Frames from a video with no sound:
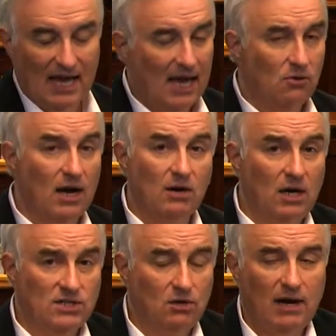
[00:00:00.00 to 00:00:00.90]
Hey, Greg,
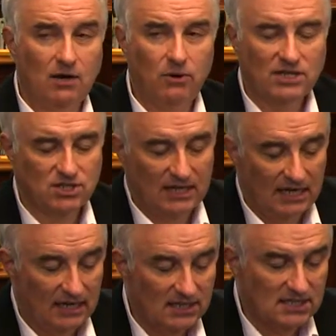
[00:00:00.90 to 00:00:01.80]
it's a great question, and
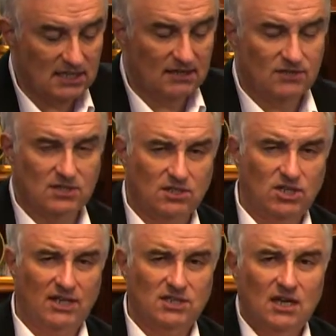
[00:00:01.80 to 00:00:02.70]
at least it gives us a
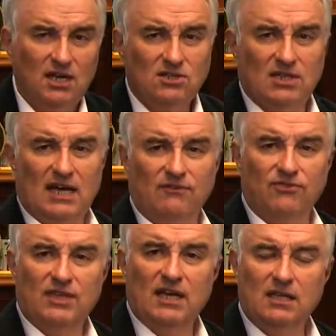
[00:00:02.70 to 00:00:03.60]
chance to kind of
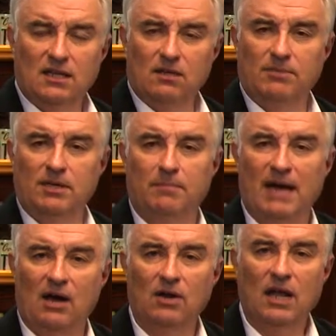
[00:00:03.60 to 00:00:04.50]
think a little bit
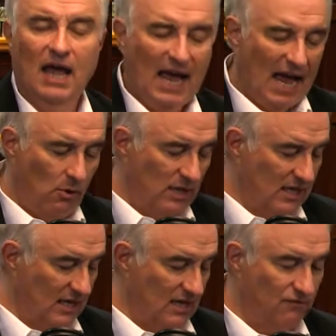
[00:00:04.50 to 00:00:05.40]
about how we
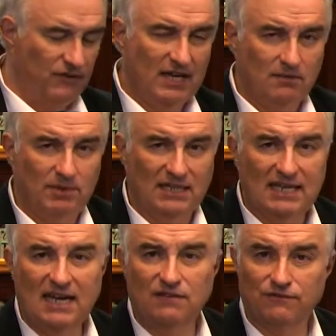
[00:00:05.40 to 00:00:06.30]
can get infected by
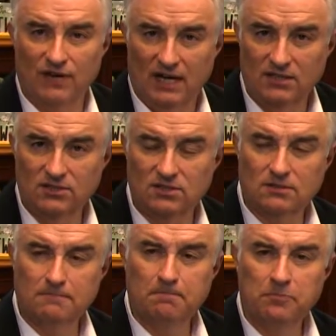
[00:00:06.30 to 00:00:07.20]
data files